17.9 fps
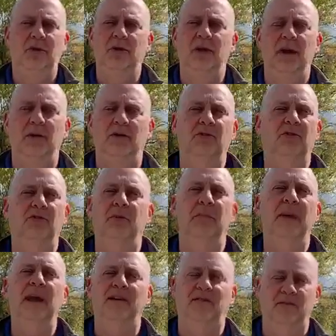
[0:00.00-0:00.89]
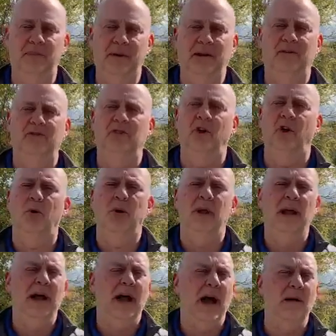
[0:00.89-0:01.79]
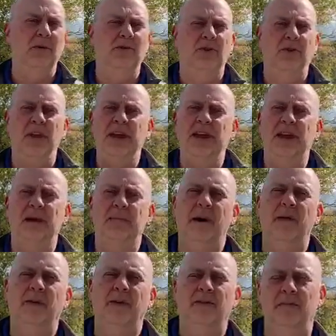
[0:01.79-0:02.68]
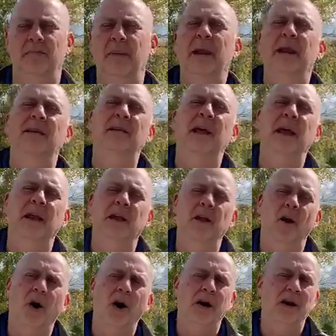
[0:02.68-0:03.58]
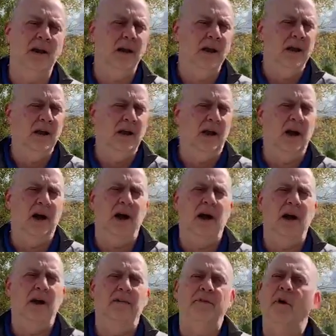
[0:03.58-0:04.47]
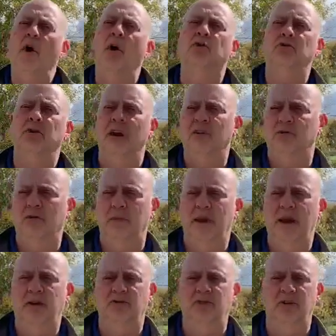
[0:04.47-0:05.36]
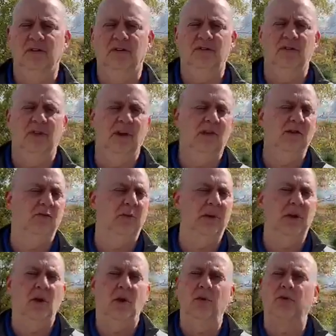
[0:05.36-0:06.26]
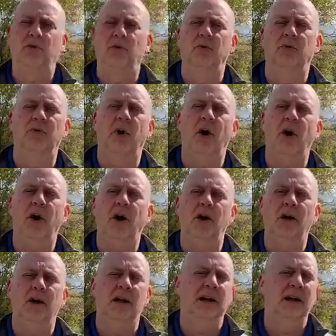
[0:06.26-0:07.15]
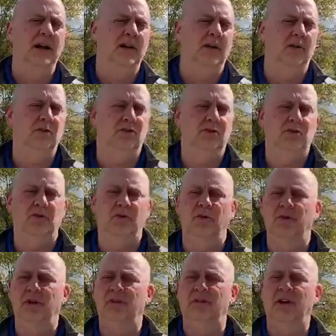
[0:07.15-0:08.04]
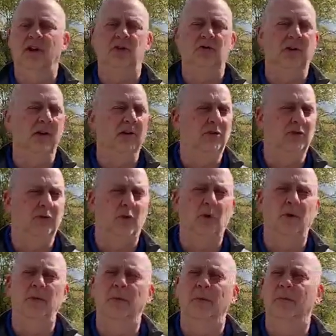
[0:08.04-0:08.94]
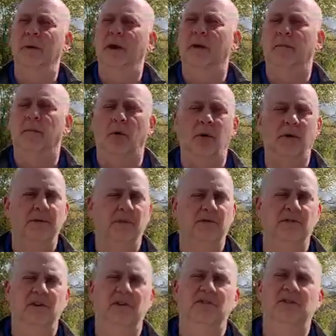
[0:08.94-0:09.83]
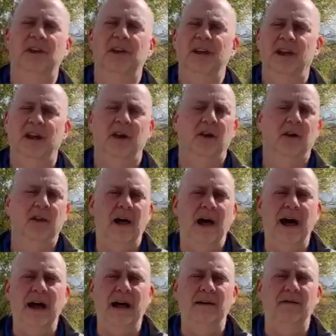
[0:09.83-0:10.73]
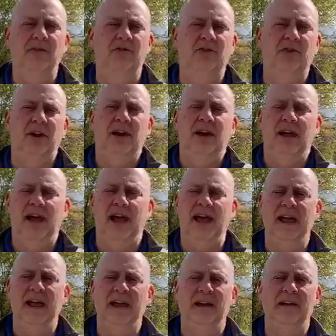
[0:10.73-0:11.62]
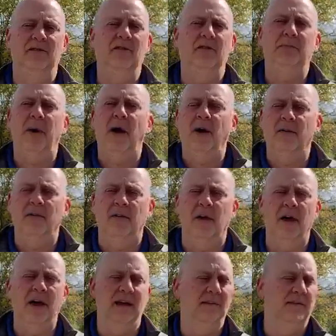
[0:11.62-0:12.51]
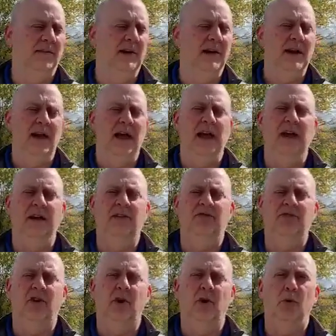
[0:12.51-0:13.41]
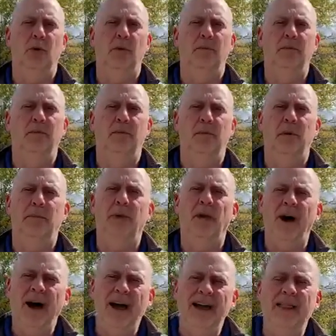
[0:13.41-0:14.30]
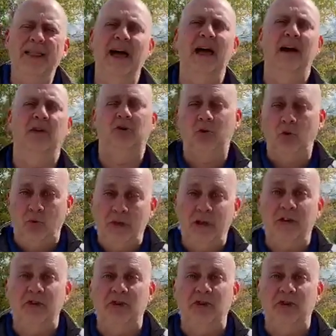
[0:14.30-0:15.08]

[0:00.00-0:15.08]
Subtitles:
just amazed me. So I was thinking about this, meditating on fall transformations. As we go through fall, there's certain things that are transformed, metamorphosis in our lives, and it's just part of life. And so applying that to real